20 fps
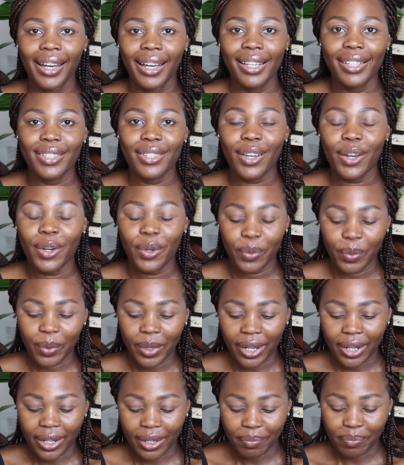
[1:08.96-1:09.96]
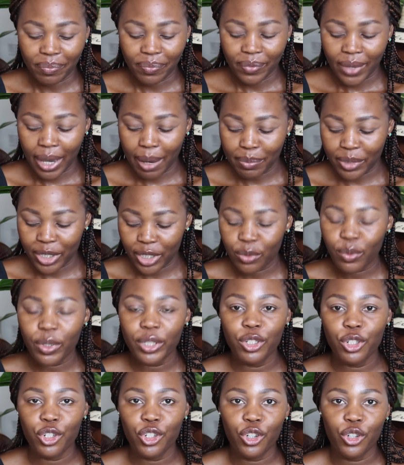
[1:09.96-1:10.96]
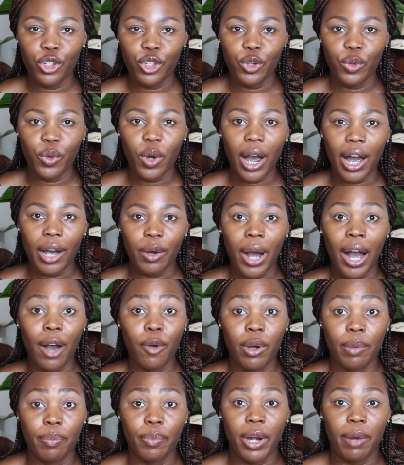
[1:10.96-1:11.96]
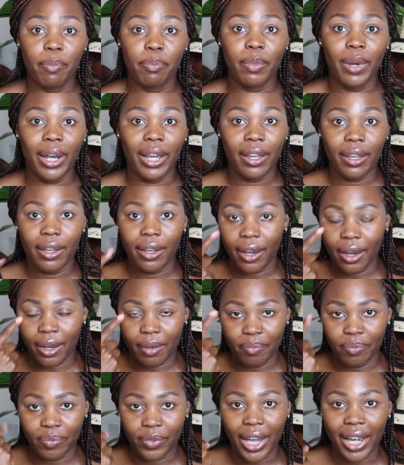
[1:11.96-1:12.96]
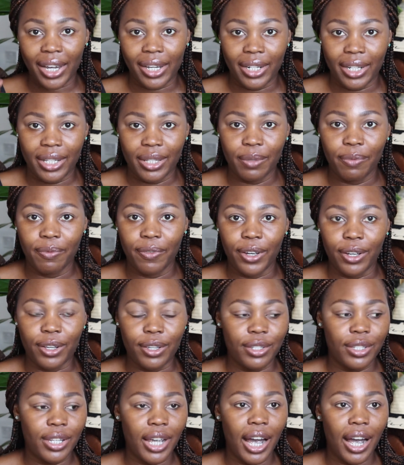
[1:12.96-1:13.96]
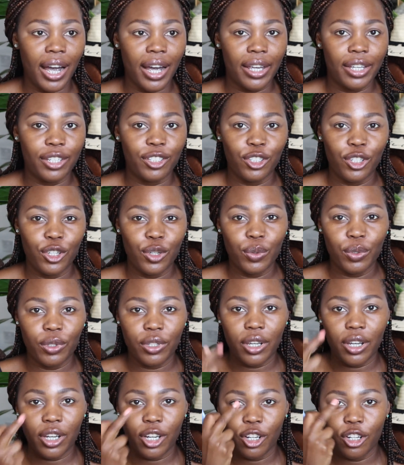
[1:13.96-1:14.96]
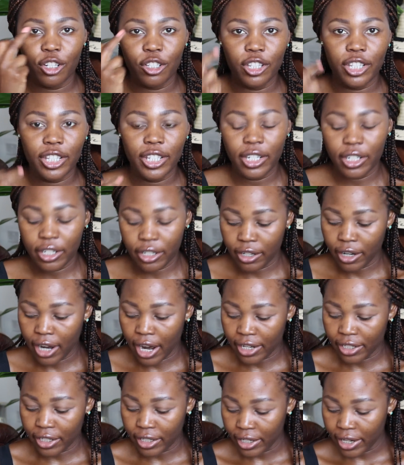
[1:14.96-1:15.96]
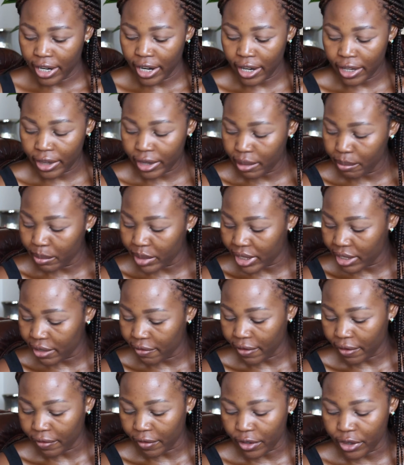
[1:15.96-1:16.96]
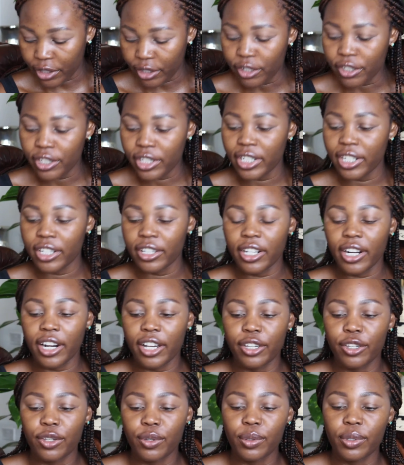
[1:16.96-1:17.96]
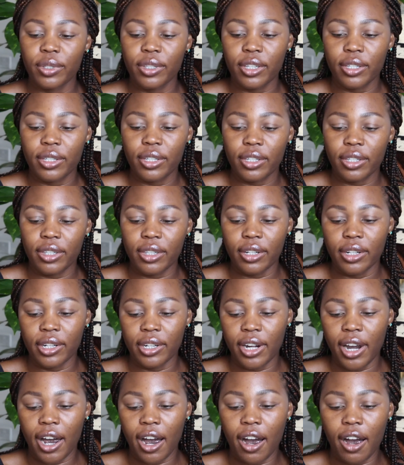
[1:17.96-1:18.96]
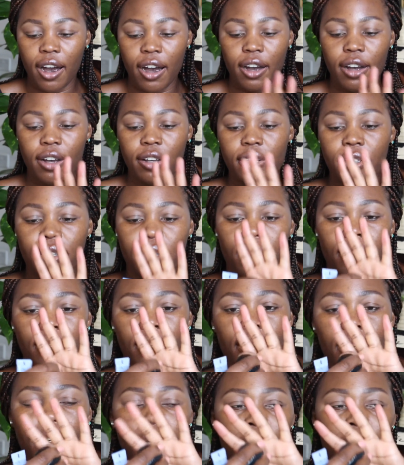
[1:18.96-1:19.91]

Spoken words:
So I'm just going to show you how I prep my eyelids first. I used a concealer underneath. Let me see if I've got the concealer that I used. This is the NARS.